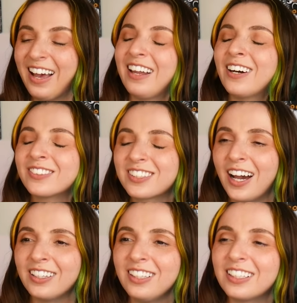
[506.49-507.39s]
And I was
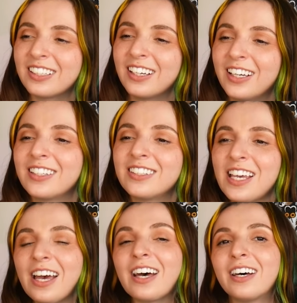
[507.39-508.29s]
kind of like,
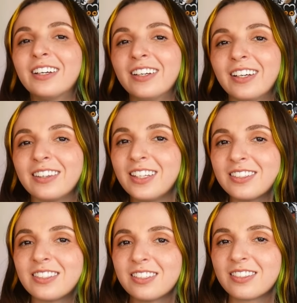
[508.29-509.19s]
yeah,
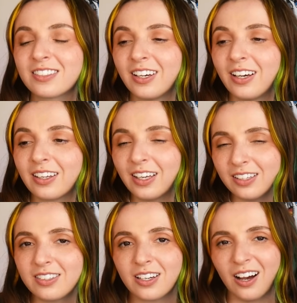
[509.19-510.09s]
this is
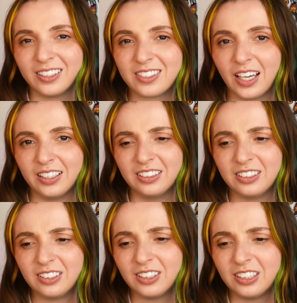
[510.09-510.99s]
kids content.
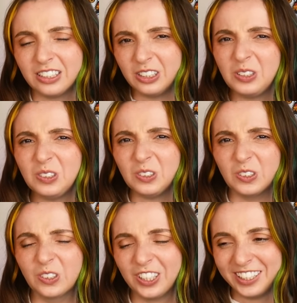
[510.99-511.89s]

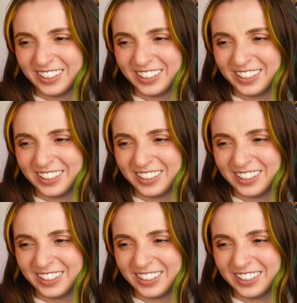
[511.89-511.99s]
Ooh.